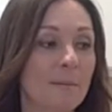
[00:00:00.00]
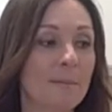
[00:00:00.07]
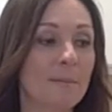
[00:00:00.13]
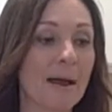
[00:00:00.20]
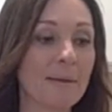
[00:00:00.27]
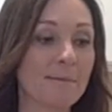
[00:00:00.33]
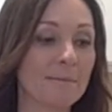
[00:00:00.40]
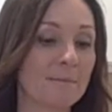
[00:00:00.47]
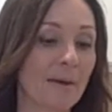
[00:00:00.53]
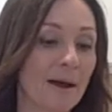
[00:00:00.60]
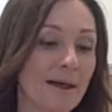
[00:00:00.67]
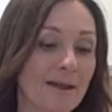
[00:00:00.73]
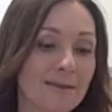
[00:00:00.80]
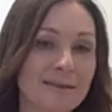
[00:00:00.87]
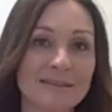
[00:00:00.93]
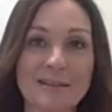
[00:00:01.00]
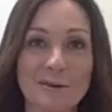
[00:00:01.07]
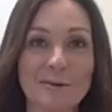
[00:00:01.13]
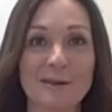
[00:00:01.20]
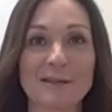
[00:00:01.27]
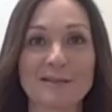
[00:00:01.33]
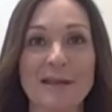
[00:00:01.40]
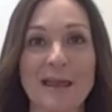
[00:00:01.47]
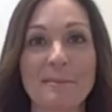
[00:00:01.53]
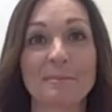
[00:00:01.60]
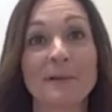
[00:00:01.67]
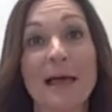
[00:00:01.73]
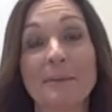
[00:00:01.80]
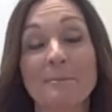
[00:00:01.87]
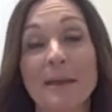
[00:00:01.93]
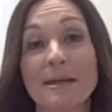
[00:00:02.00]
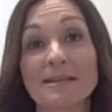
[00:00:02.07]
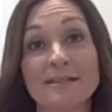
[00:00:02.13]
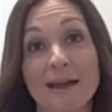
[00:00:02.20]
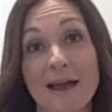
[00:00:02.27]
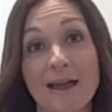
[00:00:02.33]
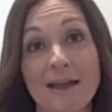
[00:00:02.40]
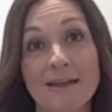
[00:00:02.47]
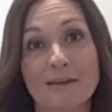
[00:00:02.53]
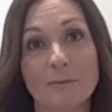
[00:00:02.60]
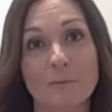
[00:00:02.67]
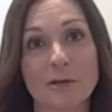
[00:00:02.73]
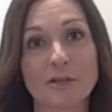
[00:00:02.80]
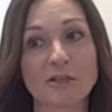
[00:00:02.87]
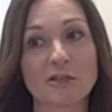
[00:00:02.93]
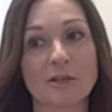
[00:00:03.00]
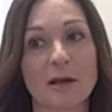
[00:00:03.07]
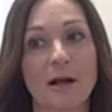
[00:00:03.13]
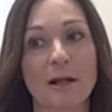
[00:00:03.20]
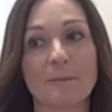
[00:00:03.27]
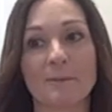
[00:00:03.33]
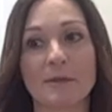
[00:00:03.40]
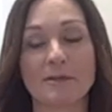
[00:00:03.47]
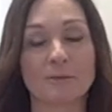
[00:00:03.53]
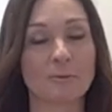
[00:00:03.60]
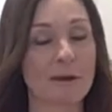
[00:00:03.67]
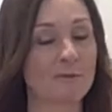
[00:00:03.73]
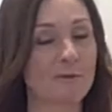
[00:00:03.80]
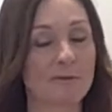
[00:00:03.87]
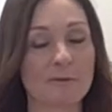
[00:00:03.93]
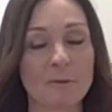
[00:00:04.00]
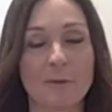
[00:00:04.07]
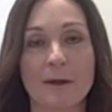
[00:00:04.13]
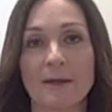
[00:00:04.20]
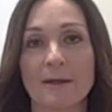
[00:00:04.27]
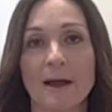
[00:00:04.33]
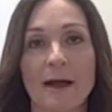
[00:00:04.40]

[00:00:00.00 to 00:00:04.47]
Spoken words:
My secret is a plant-based diet, which is great for everyone.